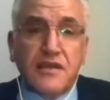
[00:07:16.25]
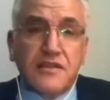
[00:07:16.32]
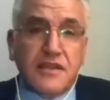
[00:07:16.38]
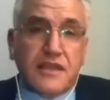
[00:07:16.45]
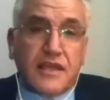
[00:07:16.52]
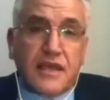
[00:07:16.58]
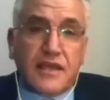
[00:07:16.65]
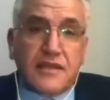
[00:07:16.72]

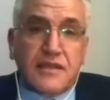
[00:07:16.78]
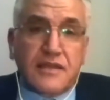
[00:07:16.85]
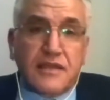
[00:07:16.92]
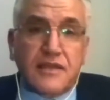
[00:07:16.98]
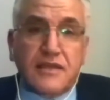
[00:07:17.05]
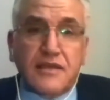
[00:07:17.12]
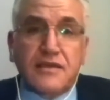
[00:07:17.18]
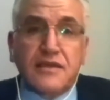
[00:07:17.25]
they
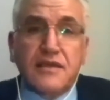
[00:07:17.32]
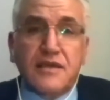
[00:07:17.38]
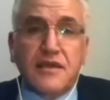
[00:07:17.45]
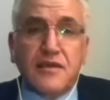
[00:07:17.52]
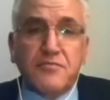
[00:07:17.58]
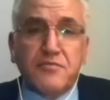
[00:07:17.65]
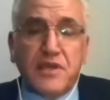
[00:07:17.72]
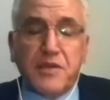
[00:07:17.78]
can
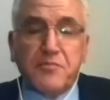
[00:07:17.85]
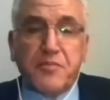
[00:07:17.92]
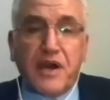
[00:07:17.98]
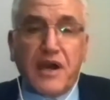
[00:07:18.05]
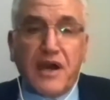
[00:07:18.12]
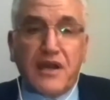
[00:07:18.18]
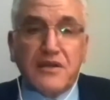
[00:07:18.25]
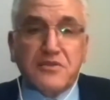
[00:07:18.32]
be
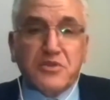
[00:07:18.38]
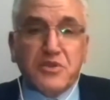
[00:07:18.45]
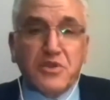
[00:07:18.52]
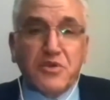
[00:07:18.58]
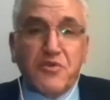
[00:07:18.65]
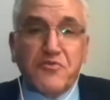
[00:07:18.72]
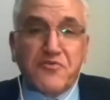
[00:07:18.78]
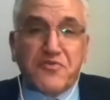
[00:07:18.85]
part
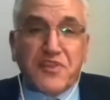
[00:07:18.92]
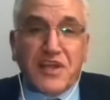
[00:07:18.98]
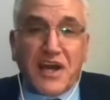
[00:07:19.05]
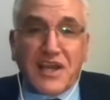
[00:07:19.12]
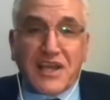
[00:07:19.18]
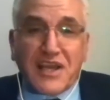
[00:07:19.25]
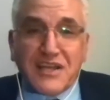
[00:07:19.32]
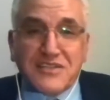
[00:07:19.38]
of
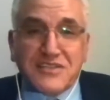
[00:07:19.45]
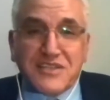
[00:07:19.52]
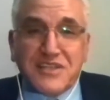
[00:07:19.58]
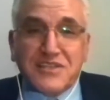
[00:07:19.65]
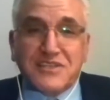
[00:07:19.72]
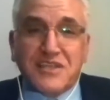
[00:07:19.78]
the country,